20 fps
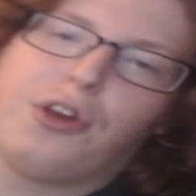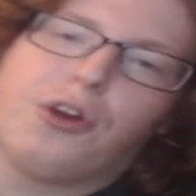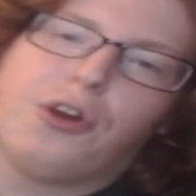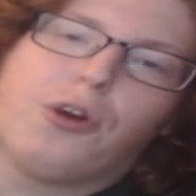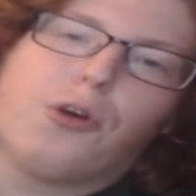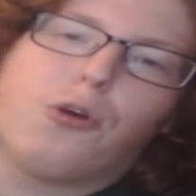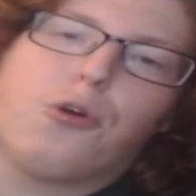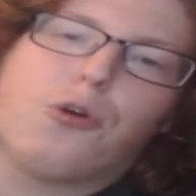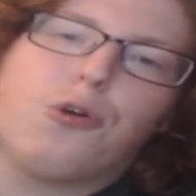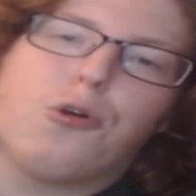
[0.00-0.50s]

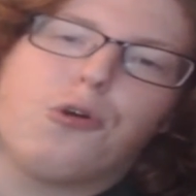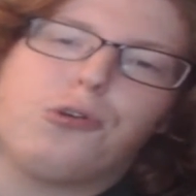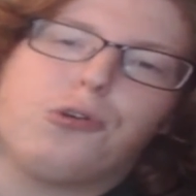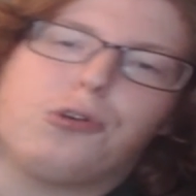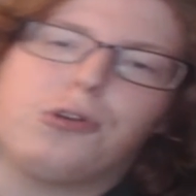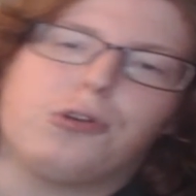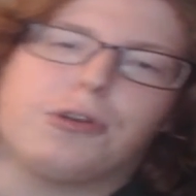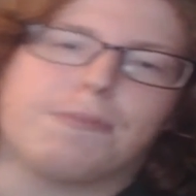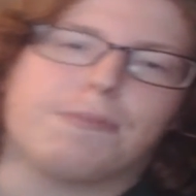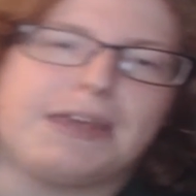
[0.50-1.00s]
"Who
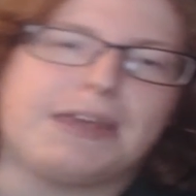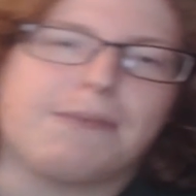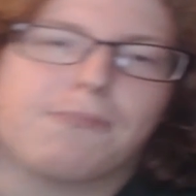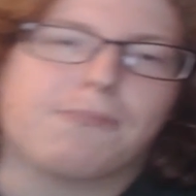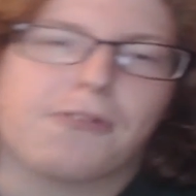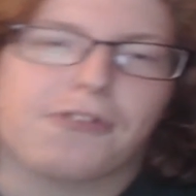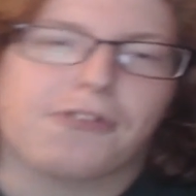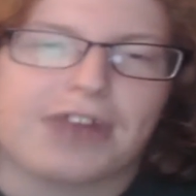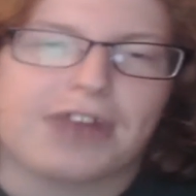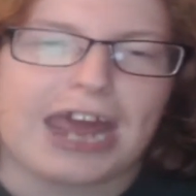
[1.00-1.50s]
do the
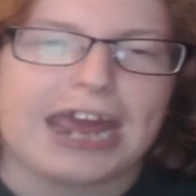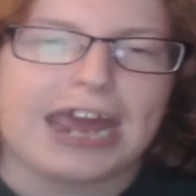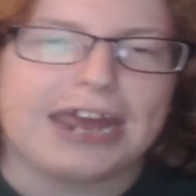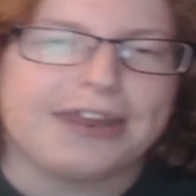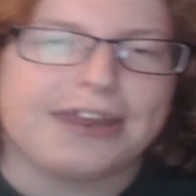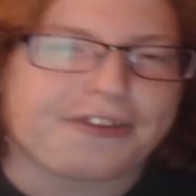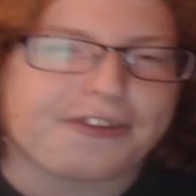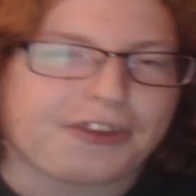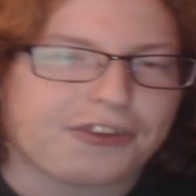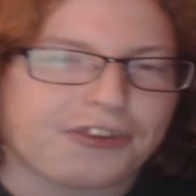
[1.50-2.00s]
people say
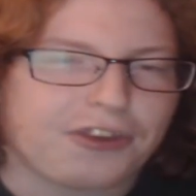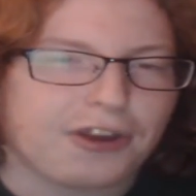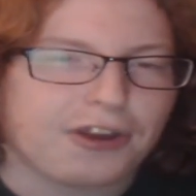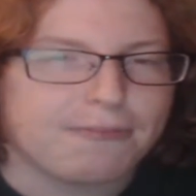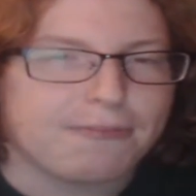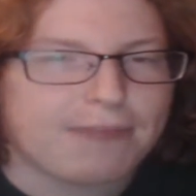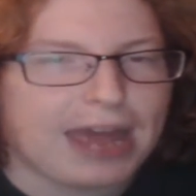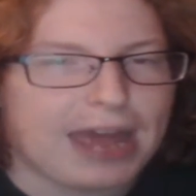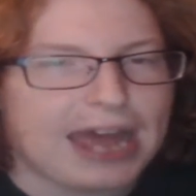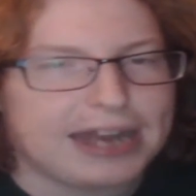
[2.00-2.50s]
that the Son
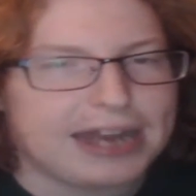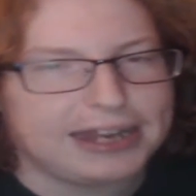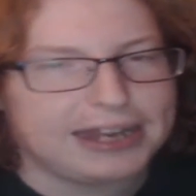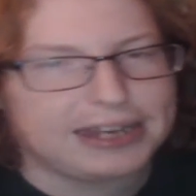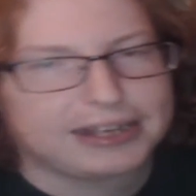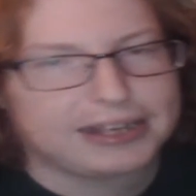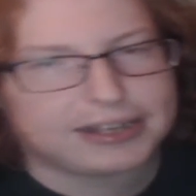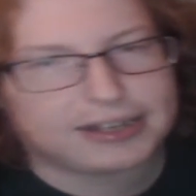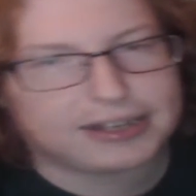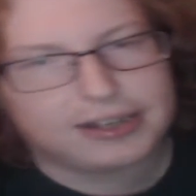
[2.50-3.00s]
of Man
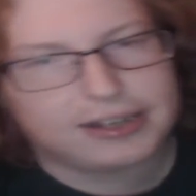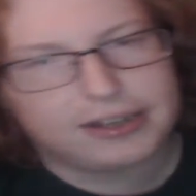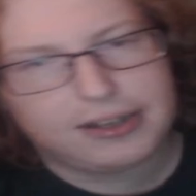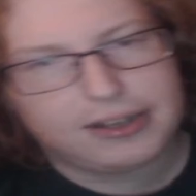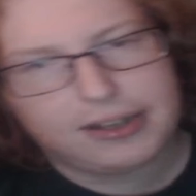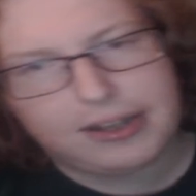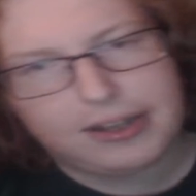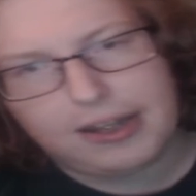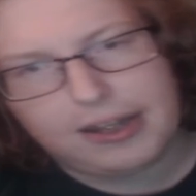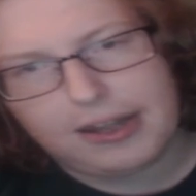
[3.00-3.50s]
is?"
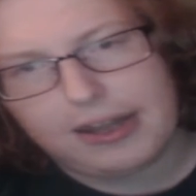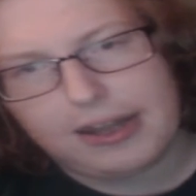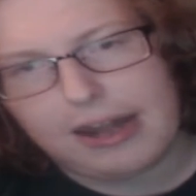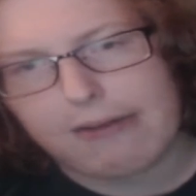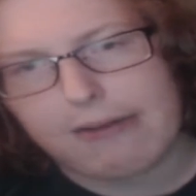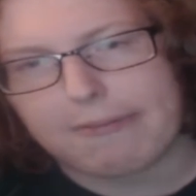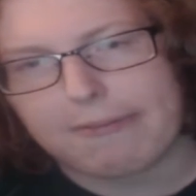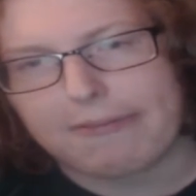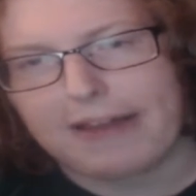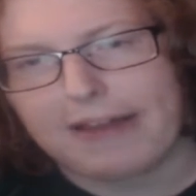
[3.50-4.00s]
They
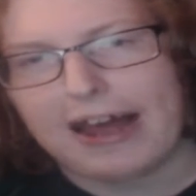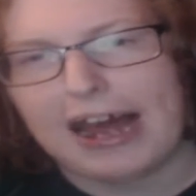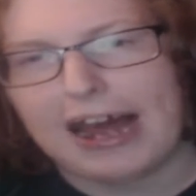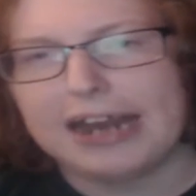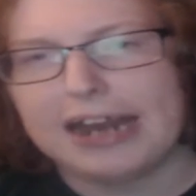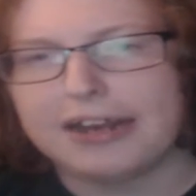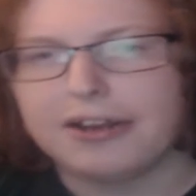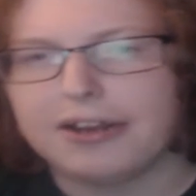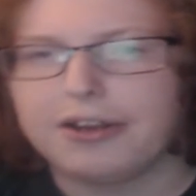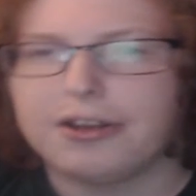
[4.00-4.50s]

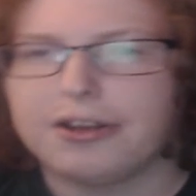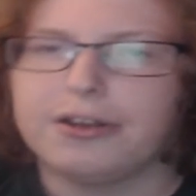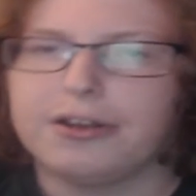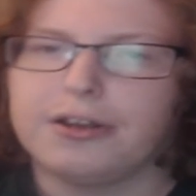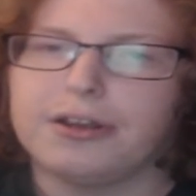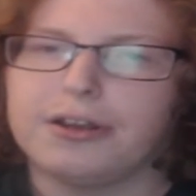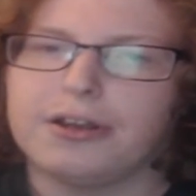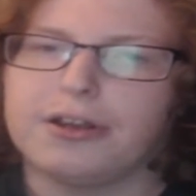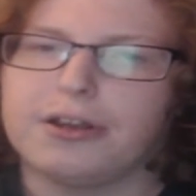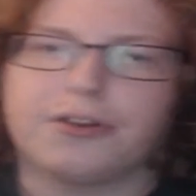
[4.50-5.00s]
replied,
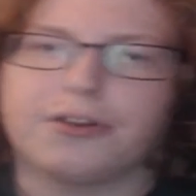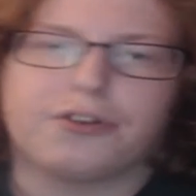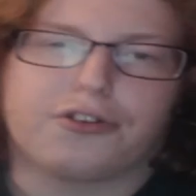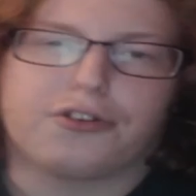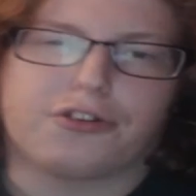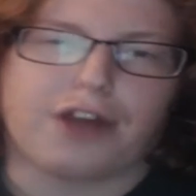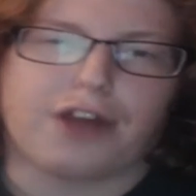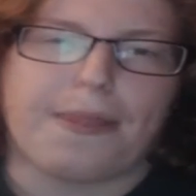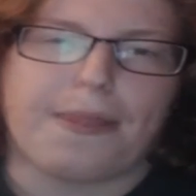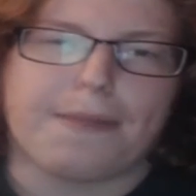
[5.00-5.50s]

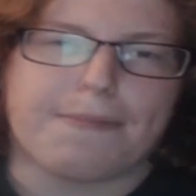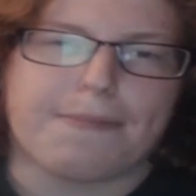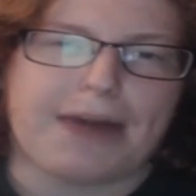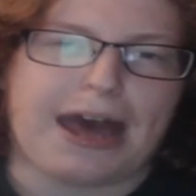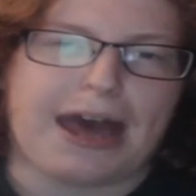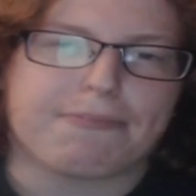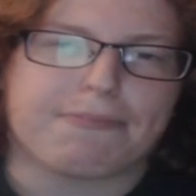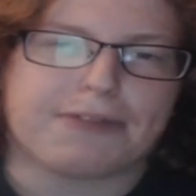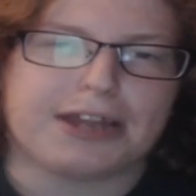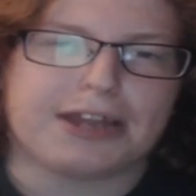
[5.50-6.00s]
"John the
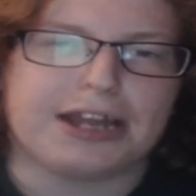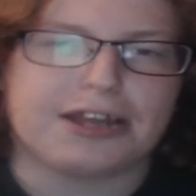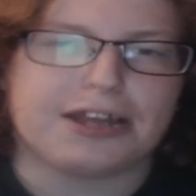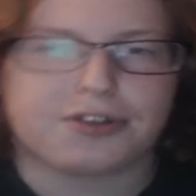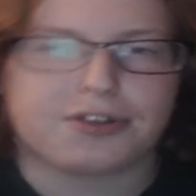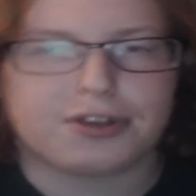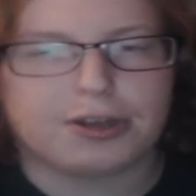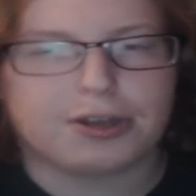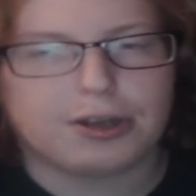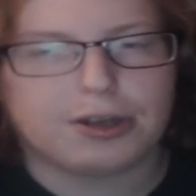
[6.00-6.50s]
Baptist,